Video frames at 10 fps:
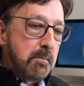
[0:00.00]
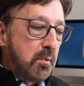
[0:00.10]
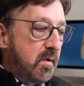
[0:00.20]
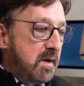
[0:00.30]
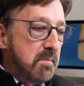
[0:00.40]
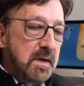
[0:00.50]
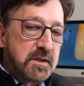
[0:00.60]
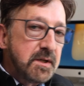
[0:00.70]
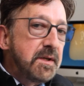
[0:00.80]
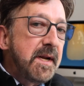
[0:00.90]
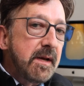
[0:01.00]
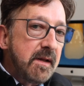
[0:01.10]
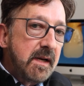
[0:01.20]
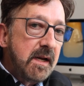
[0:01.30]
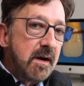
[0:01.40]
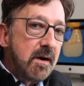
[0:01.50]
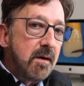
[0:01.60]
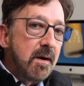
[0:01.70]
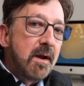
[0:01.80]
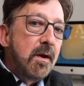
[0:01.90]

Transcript: and pretty much nail it here.